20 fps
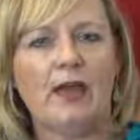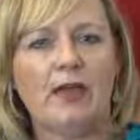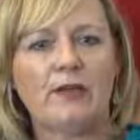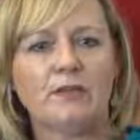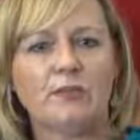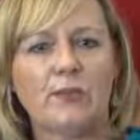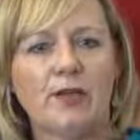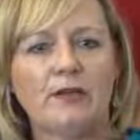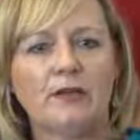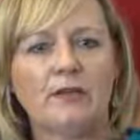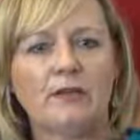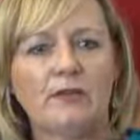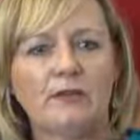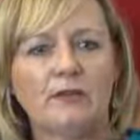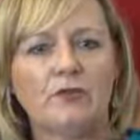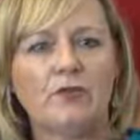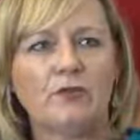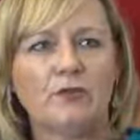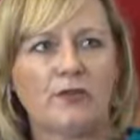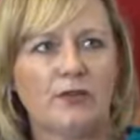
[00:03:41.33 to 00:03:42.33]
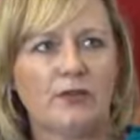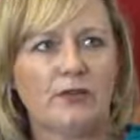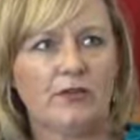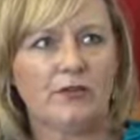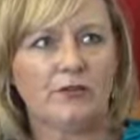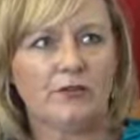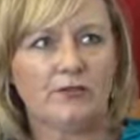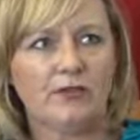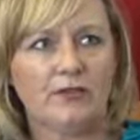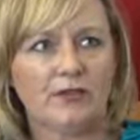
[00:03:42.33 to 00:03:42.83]
as well as talk to
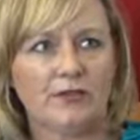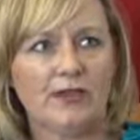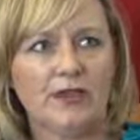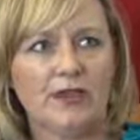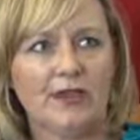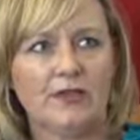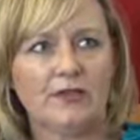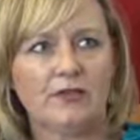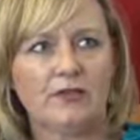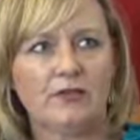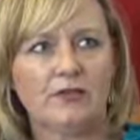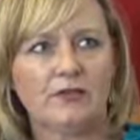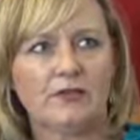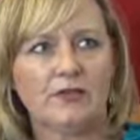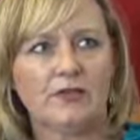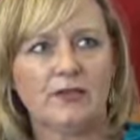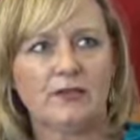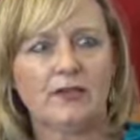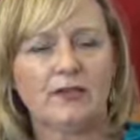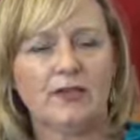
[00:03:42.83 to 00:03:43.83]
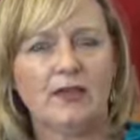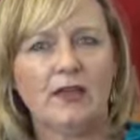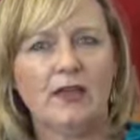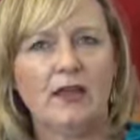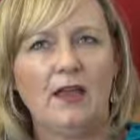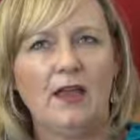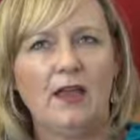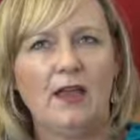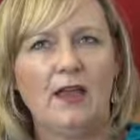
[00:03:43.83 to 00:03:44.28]
the delegates, obviously.